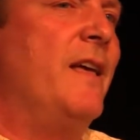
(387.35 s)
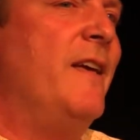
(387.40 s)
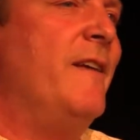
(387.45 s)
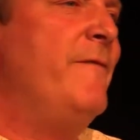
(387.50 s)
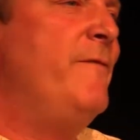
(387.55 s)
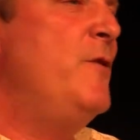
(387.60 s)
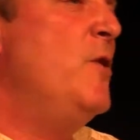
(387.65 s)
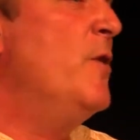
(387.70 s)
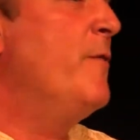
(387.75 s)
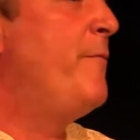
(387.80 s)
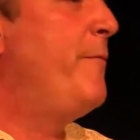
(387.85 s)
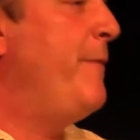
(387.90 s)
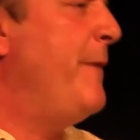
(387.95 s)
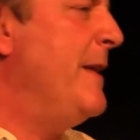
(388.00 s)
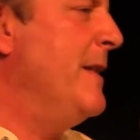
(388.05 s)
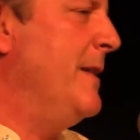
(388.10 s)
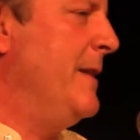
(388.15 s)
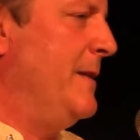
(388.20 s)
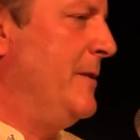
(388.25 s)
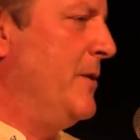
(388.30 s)
if your
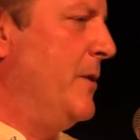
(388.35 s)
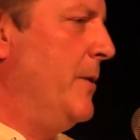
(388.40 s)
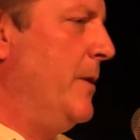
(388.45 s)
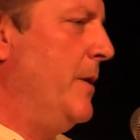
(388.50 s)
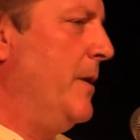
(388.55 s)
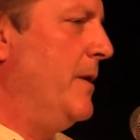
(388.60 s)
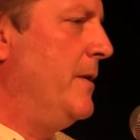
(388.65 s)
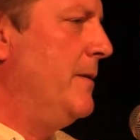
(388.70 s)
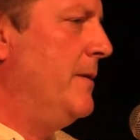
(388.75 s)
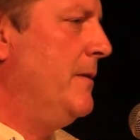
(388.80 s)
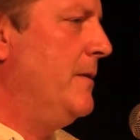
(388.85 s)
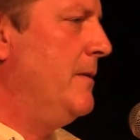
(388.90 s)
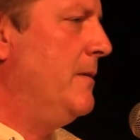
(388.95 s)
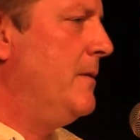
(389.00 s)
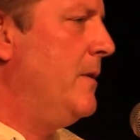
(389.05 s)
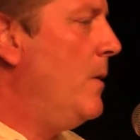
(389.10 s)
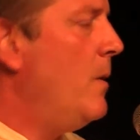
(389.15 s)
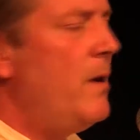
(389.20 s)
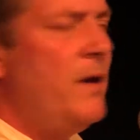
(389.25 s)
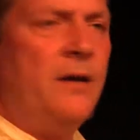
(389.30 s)
feelings are
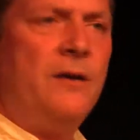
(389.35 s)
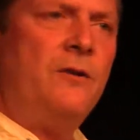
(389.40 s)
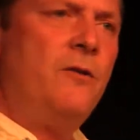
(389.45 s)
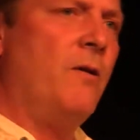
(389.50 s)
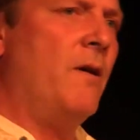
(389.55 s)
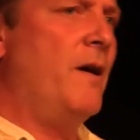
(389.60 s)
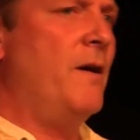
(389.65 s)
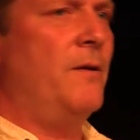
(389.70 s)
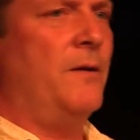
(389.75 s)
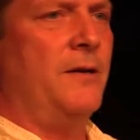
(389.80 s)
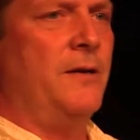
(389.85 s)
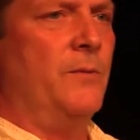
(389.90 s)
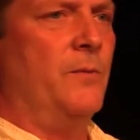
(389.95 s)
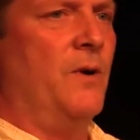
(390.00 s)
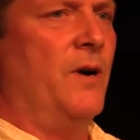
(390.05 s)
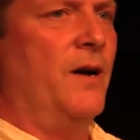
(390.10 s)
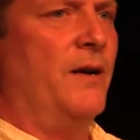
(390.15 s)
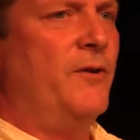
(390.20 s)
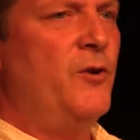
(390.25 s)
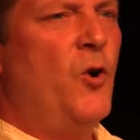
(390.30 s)
hurt, go ahead and cry all you
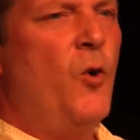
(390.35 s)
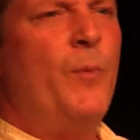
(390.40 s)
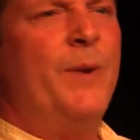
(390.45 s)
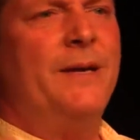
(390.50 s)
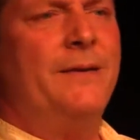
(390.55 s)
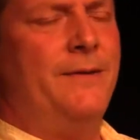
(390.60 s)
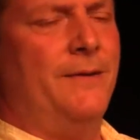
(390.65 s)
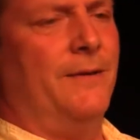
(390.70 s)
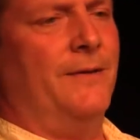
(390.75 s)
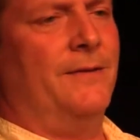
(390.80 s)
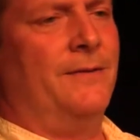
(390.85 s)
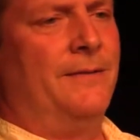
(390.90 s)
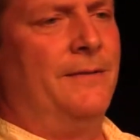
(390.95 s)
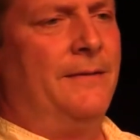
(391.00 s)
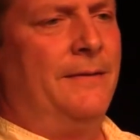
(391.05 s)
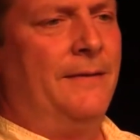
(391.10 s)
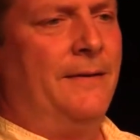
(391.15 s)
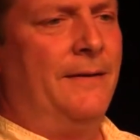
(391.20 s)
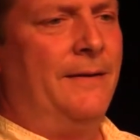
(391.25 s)
want, no big deal.